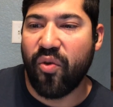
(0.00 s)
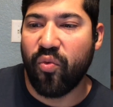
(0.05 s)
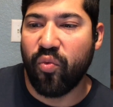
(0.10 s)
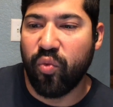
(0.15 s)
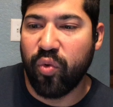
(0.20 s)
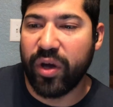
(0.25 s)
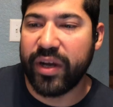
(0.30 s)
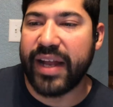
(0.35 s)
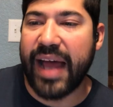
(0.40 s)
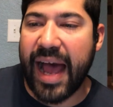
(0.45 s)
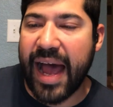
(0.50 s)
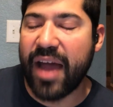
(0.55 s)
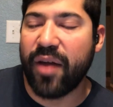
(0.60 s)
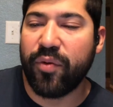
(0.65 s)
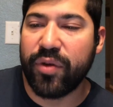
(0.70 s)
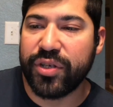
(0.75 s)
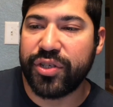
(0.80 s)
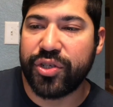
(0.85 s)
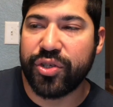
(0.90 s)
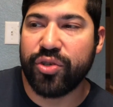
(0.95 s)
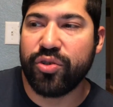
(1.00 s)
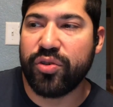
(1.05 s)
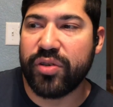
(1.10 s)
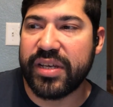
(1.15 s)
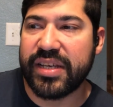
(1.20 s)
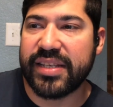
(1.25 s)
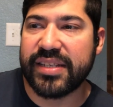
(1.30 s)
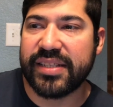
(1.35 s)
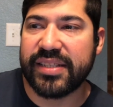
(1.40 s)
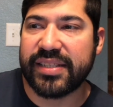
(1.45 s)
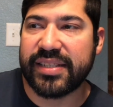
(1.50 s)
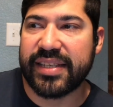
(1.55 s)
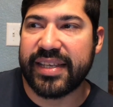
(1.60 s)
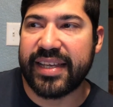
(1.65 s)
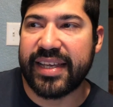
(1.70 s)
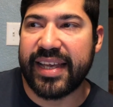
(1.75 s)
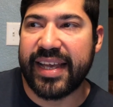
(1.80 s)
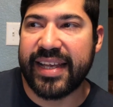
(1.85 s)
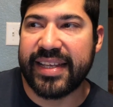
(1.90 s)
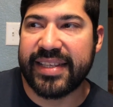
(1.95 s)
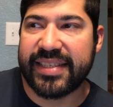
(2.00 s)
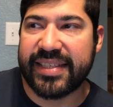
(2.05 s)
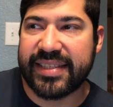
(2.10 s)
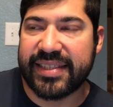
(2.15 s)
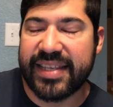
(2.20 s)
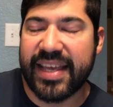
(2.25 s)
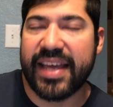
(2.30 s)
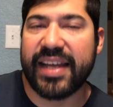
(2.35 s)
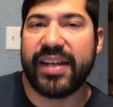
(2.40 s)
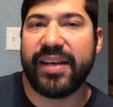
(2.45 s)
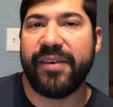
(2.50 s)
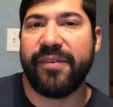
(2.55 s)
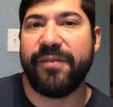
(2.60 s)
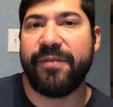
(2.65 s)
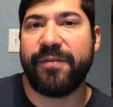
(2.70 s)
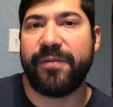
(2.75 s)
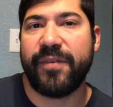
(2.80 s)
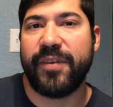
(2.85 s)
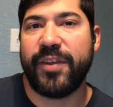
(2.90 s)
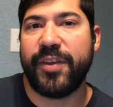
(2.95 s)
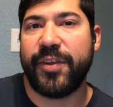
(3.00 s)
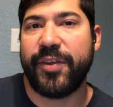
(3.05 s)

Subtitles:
What I would do is, instead of